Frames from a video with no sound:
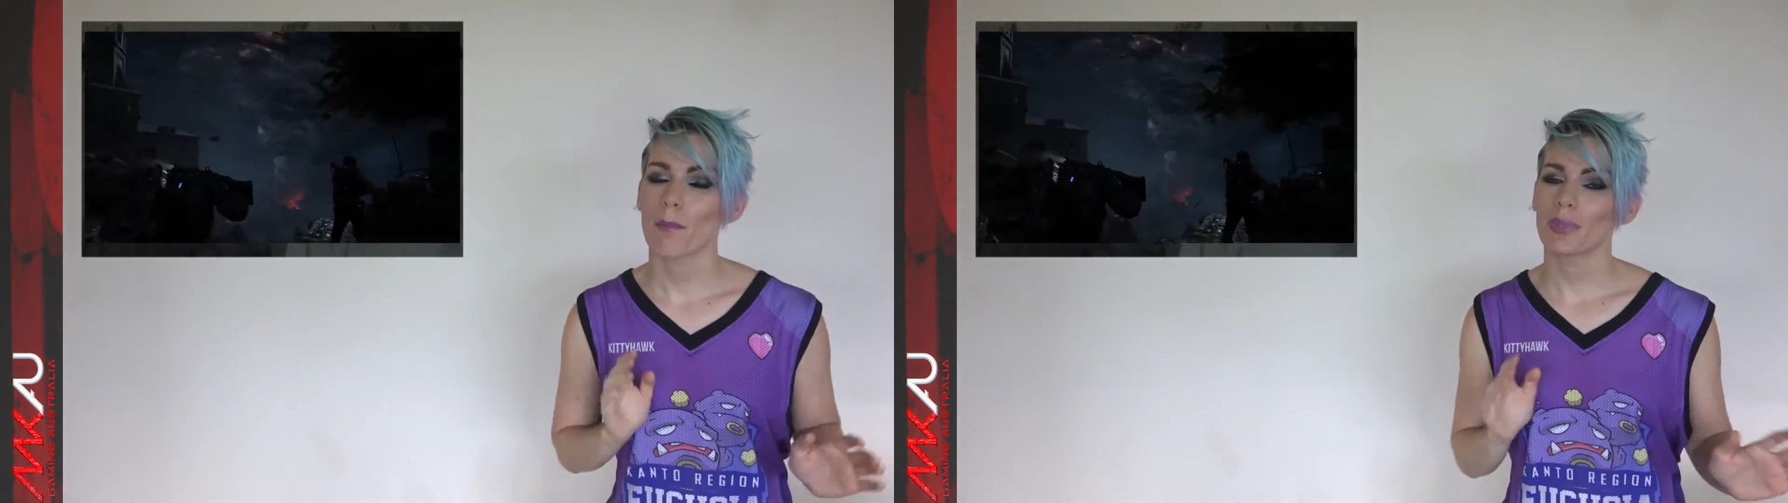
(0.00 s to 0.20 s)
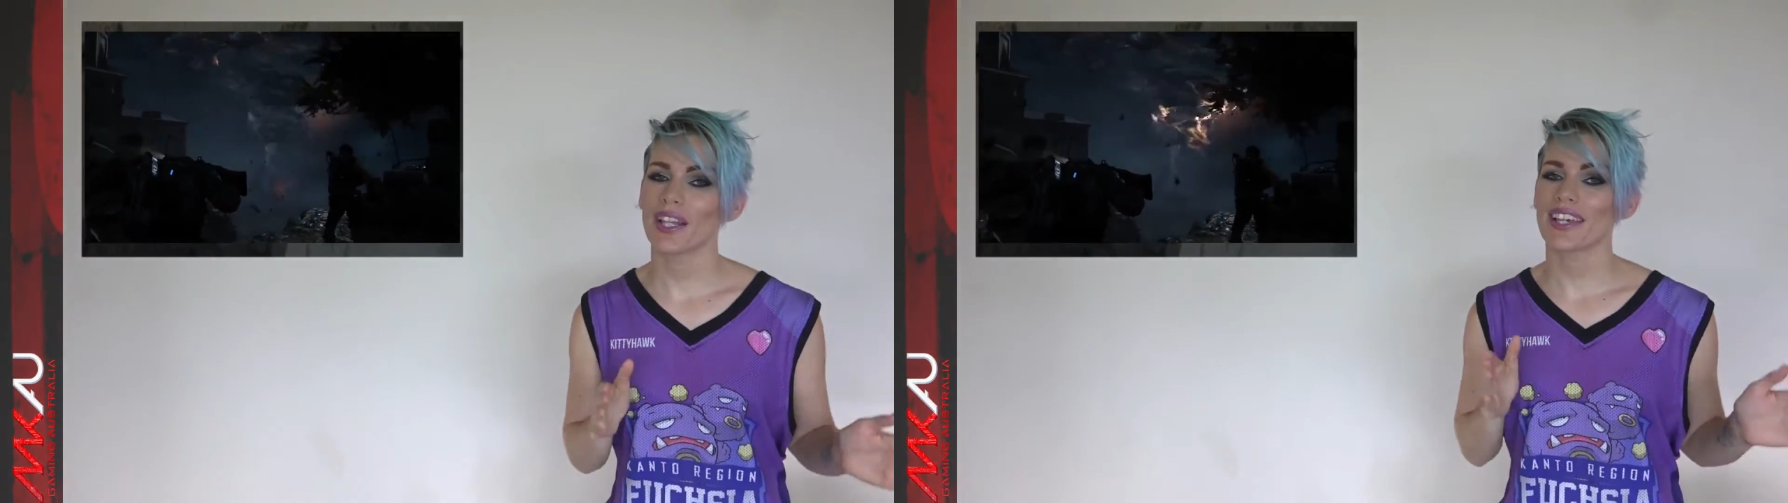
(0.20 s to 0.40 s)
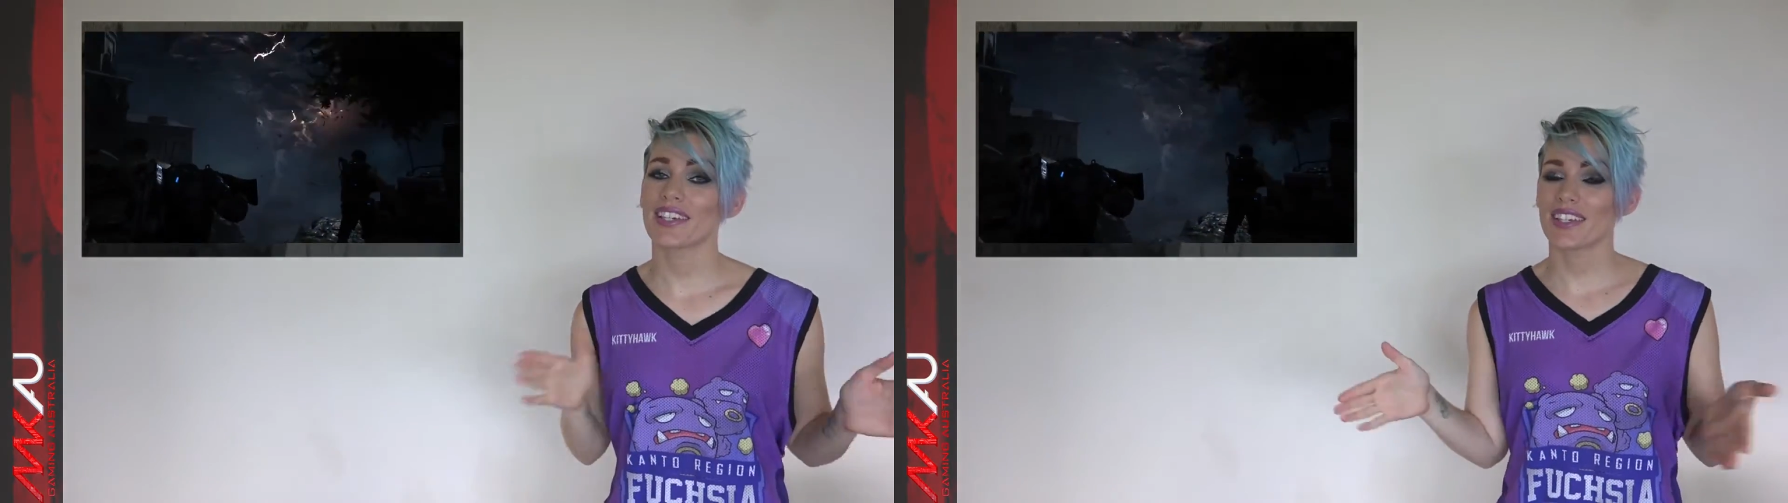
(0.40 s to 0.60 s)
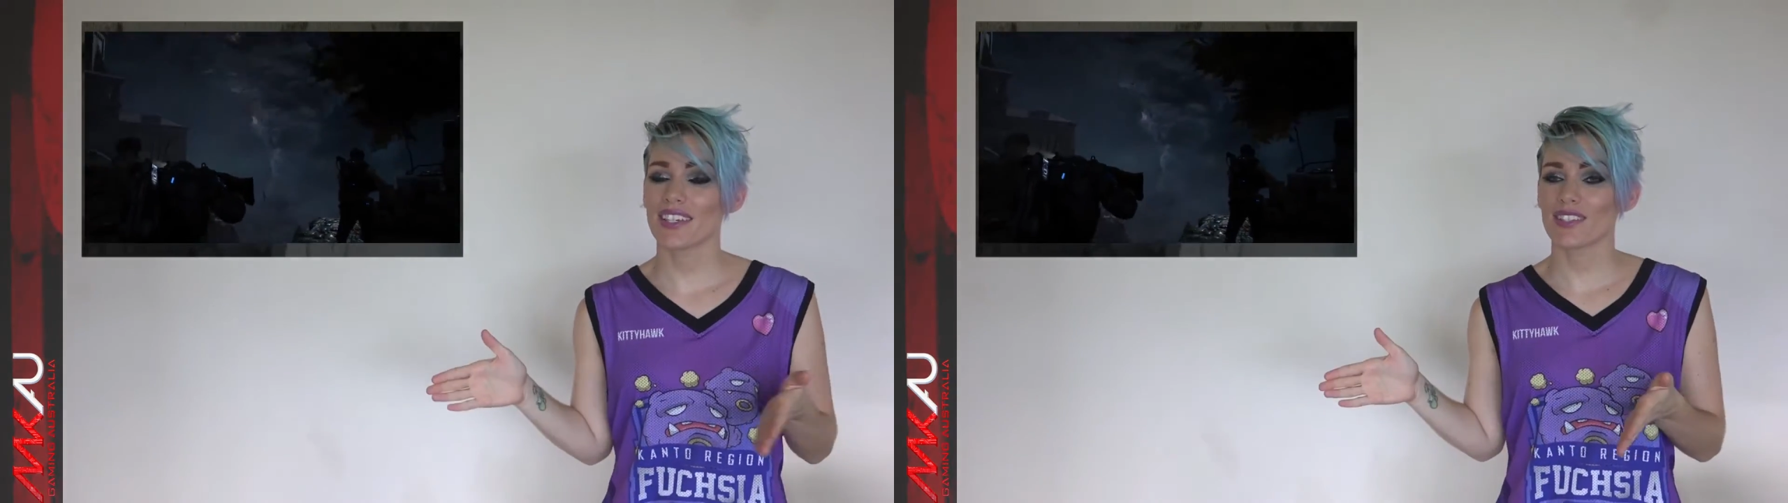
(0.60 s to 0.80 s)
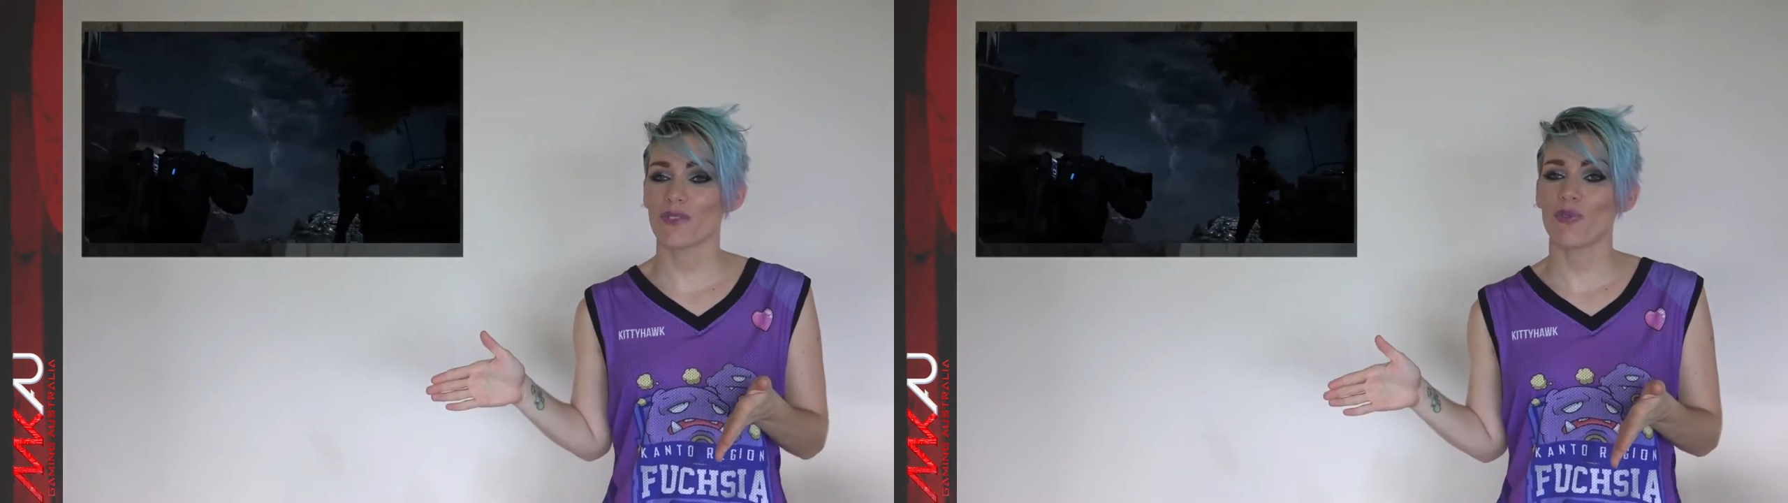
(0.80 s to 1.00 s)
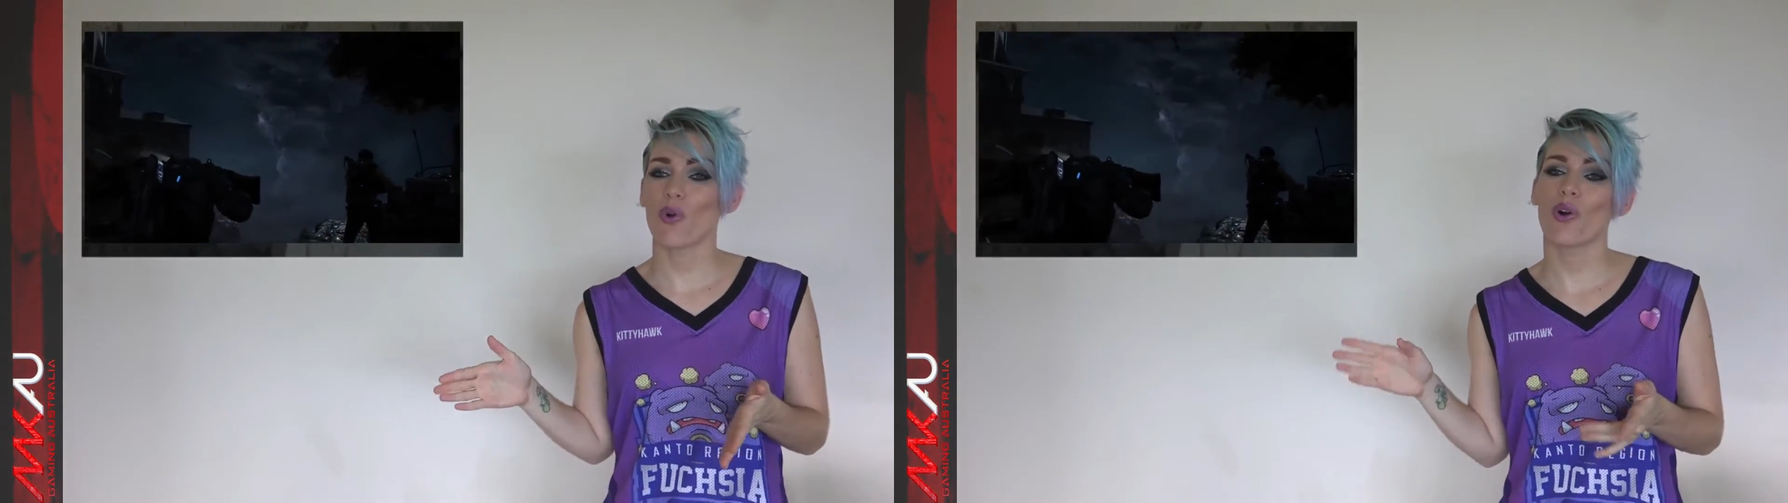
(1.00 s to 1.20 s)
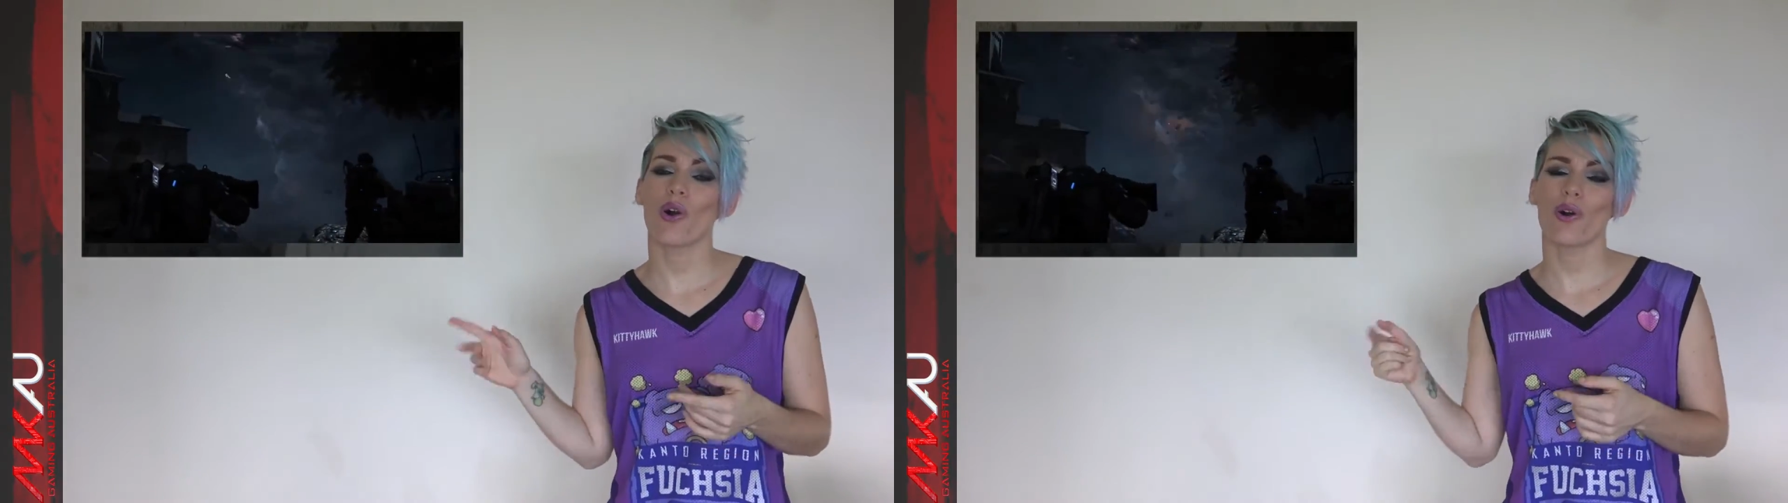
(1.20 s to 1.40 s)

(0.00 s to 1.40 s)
play Gears of War